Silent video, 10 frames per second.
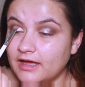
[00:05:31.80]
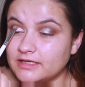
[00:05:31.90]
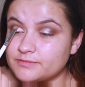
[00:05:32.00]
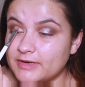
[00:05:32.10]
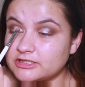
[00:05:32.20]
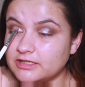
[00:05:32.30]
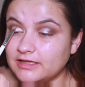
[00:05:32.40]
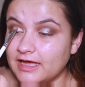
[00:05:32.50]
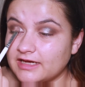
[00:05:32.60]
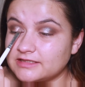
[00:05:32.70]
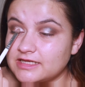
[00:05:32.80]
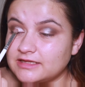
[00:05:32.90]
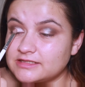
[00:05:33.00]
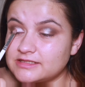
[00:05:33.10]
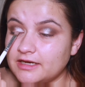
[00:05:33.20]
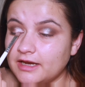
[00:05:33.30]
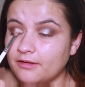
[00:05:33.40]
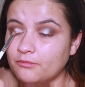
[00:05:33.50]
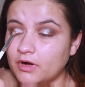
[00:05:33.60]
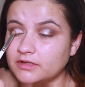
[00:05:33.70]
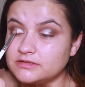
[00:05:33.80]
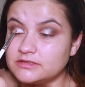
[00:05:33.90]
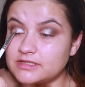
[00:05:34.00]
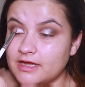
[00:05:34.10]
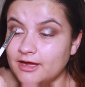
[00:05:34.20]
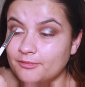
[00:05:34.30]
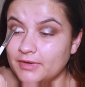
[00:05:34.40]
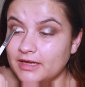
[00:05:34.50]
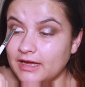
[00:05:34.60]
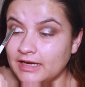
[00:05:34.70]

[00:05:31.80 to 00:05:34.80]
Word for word: especially like I said the sit down ones um,